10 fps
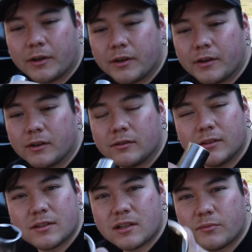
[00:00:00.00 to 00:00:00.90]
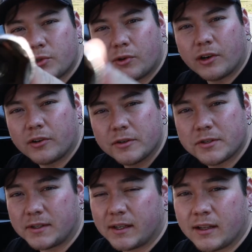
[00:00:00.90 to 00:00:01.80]
or some sort of
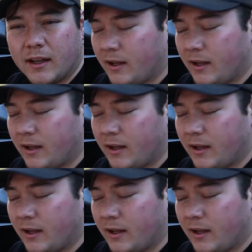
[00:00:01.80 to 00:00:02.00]
cushioning.